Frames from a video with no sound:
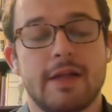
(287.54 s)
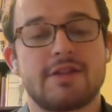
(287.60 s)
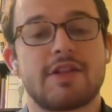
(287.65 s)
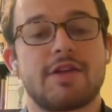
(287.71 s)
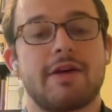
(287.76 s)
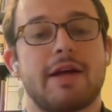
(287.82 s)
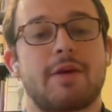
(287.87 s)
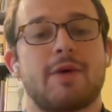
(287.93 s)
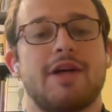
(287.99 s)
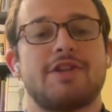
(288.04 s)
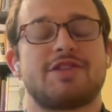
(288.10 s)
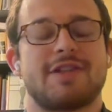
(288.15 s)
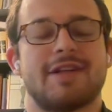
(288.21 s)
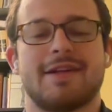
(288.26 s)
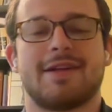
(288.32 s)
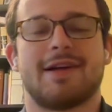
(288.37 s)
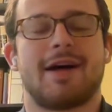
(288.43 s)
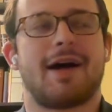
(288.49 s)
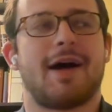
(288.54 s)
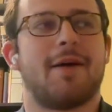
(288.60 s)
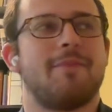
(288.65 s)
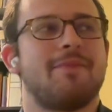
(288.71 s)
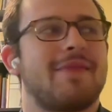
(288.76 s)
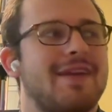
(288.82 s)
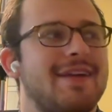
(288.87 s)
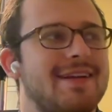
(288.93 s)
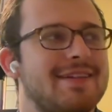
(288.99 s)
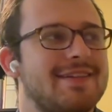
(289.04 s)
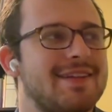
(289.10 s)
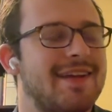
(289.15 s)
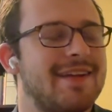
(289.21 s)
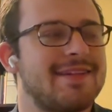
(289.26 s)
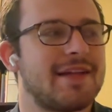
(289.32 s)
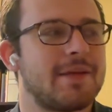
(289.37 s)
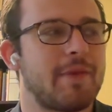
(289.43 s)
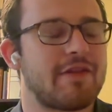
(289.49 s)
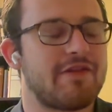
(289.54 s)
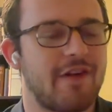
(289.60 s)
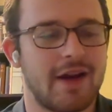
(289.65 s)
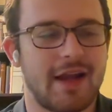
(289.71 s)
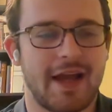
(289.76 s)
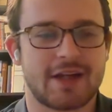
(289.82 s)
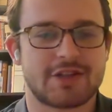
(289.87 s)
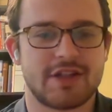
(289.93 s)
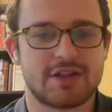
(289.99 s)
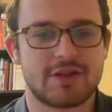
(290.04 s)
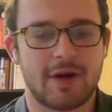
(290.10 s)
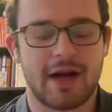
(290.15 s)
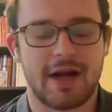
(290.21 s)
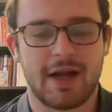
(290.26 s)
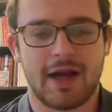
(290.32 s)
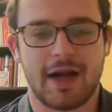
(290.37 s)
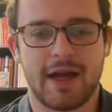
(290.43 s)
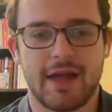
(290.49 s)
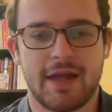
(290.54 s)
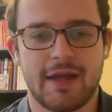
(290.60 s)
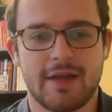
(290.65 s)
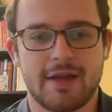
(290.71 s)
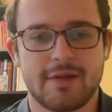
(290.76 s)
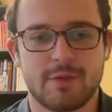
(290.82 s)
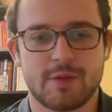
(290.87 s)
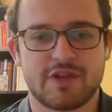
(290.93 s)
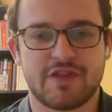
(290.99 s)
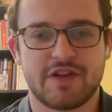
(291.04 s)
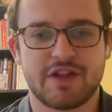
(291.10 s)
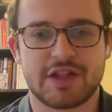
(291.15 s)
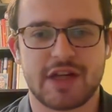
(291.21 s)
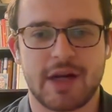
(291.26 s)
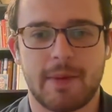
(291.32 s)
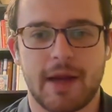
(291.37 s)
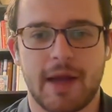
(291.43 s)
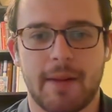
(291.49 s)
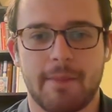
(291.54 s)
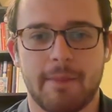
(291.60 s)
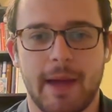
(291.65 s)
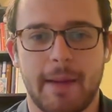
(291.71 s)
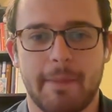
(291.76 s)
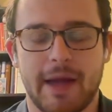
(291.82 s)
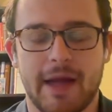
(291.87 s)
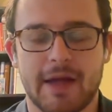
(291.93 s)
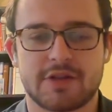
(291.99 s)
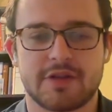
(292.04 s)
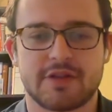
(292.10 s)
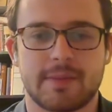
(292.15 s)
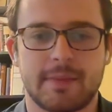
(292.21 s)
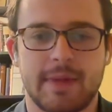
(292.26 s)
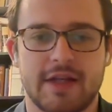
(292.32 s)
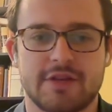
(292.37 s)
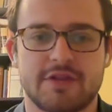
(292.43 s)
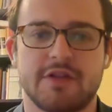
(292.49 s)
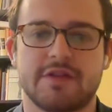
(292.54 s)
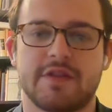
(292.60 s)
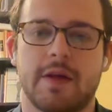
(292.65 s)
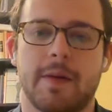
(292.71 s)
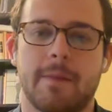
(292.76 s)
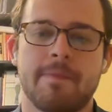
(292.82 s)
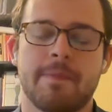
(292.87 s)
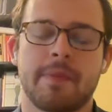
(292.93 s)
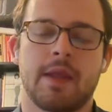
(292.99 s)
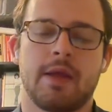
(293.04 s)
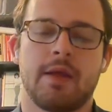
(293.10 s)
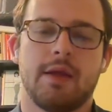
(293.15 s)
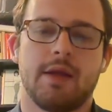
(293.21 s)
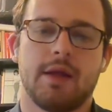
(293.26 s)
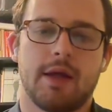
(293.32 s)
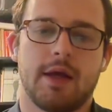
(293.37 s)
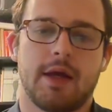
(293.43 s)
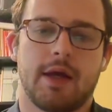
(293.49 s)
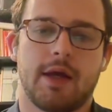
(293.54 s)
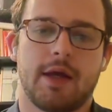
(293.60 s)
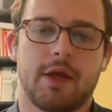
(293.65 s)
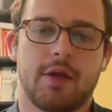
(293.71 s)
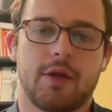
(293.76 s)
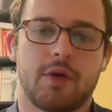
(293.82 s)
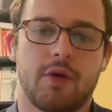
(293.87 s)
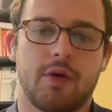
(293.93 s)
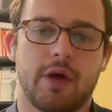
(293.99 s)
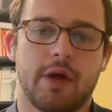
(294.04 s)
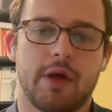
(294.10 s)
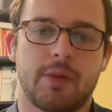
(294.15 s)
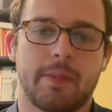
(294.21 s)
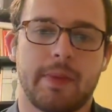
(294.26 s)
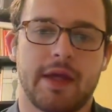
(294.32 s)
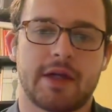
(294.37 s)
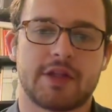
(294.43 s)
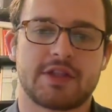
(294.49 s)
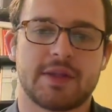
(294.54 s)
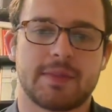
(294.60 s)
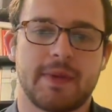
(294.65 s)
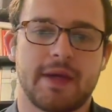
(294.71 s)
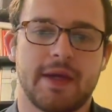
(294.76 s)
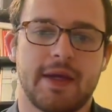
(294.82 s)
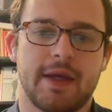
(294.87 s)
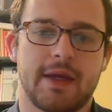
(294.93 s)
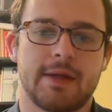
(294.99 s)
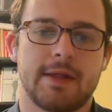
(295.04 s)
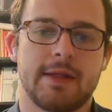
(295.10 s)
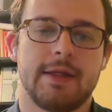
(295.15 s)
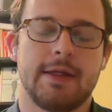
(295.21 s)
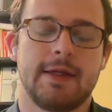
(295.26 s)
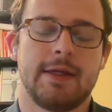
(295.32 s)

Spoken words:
It's a great question. It's a little bit funny, actually. So I was finishing up my bachelor's and master's at Illinois in Urbana-Champaign,